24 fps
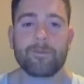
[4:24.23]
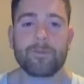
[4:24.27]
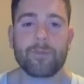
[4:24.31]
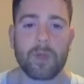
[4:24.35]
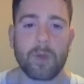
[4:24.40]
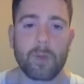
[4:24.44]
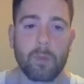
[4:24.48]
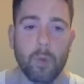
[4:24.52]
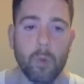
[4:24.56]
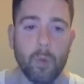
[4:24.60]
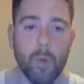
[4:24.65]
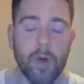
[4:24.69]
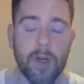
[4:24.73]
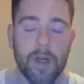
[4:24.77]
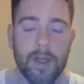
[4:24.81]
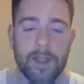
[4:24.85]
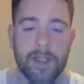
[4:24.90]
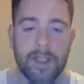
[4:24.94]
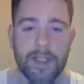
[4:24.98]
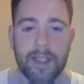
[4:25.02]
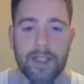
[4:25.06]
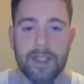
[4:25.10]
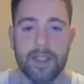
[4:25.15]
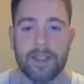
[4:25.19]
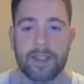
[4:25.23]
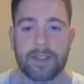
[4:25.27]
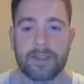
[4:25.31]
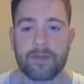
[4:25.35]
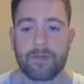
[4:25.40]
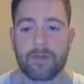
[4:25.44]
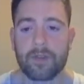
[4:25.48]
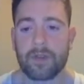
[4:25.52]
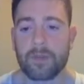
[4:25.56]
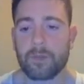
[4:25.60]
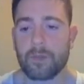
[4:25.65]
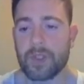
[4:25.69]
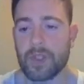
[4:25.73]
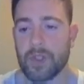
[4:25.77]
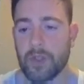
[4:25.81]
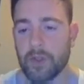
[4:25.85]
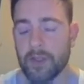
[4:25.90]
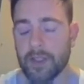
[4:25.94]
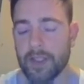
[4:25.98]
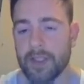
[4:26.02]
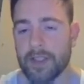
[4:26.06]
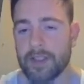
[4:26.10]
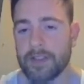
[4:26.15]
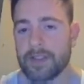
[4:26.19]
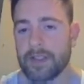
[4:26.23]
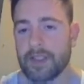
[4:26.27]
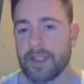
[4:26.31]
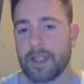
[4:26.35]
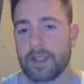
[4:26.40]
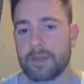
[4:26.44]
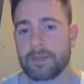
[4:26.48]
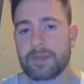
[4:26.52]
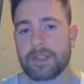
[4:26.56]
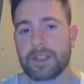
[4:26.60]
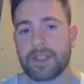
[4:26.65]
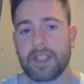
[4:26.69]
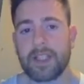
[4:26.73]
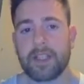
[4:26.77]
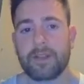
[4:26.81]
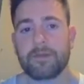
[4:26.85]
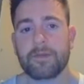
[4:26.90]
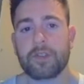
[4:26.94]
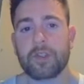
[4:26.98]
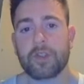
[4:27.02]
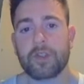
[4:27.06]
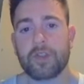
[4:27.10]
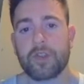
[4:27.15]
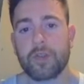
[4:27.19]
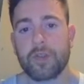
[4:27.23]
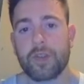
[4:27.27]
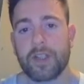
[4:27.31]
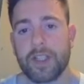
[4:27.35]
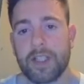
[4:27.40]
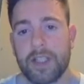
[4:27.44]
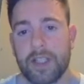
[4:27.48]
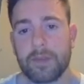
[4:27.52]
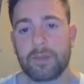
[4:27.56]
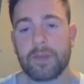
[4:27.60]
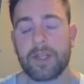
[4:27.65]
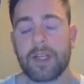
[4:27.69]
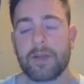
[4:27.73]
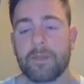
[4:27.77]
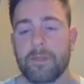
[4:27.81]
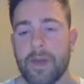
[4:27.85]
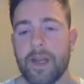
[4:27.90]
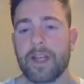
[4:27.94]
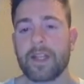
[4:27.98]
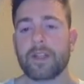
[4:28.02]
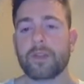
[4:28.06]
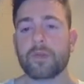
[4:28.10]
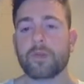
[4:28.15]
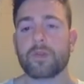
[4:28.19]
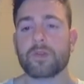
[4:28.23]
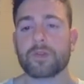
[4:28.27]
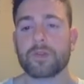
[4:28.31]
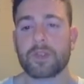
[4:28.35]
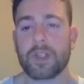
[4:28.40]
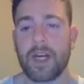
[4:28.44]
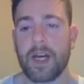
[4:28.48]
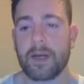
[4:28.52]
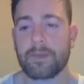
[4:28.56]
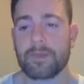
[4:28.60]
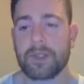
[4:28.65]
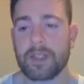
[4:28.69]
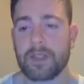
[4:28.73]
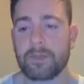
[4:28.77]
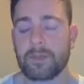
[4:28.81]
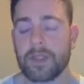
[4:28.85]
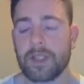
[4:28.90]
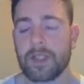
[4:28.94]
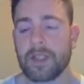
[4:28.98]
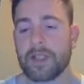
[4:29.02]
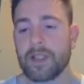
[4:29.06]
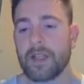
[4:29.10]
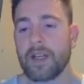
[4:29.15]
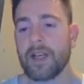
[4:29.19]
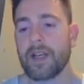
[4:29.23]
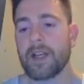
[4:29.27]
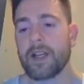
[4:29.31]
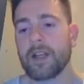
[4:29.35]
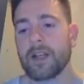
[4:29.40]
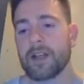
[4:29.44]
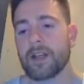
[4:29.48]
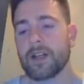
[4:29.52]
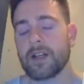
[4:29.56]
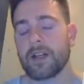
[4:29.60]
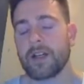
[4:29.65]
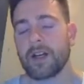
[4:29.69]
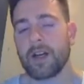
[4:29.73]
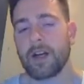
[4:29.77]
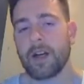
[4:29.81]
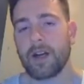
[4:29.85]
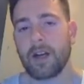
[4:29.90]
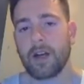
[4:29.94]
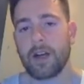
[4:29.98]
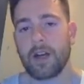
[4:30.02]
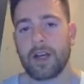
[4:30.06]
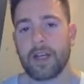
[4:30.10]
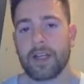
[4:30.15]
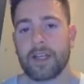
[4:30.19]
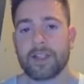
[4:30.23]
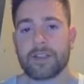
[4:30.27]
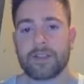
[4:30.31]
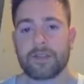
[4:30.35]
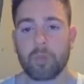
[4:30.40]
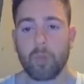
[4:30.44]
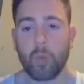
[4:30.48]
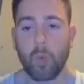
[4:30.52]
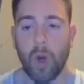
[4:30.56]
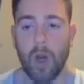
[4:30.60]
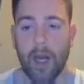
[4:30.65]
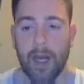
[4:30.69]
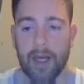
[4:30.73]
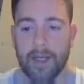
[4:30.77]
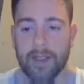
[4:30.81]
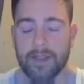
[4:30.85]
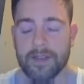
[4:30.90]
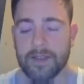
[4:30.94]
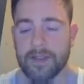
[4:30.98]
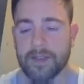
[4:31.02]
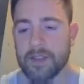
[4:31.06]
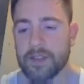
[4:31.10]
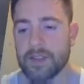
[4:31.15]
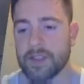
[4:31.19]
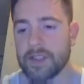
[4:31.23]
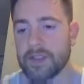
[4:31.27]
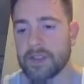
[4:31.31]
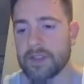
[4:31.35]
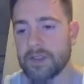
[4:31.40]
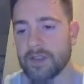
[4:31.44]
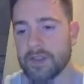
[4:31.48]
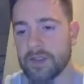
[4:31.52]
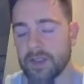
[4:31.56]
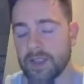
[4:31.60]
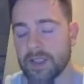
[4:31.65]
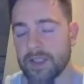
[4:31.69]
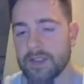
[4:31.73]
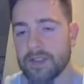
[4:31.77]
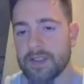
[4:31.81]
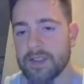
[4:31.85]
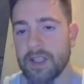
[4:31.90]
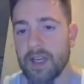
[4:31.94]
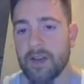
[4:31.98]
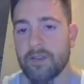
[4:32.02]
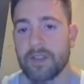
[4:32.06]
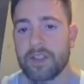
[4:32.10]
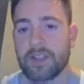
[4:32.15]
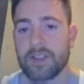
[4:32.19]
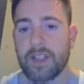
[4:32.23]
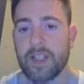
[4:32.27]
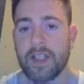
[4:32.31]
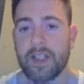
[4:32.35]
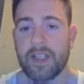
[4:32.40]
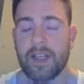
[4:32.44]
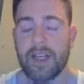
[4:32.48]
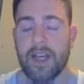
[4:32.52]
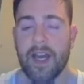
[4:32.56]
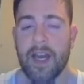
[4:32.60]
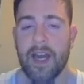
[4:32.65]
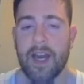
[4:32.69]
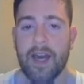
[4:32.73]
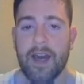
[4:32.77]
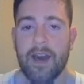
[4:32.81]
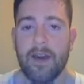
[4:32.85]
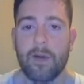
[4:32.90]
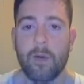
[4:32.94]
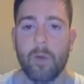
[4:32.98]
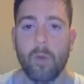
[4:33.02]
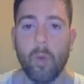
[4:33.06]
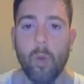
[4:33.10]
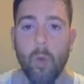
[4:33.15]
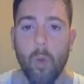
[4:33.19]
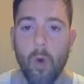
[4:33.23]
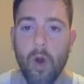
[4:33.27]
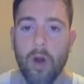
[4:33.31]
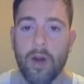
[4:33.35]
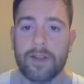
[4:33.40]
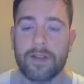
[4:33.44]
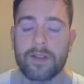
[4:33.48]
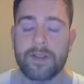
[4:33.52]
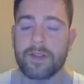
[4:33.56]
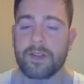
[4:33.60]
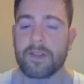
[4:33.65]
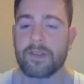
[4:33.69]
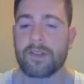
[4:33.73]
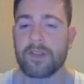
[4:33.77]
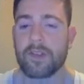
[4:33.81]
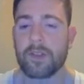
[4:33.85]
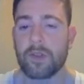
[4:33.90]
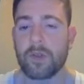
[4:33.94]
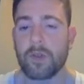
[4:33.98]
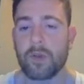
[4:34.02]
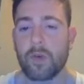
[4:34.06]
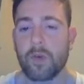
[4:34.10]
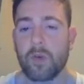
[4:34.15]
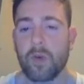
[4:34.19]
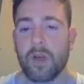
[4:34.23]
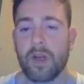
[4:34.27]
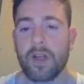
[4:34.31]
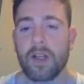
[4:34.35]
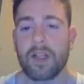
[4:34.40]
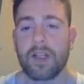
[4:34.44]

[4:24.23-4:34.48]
Number one is, for the majority of the times, if you're doing eBay manual drop shipping, it's wise to just list everything at 1 to 2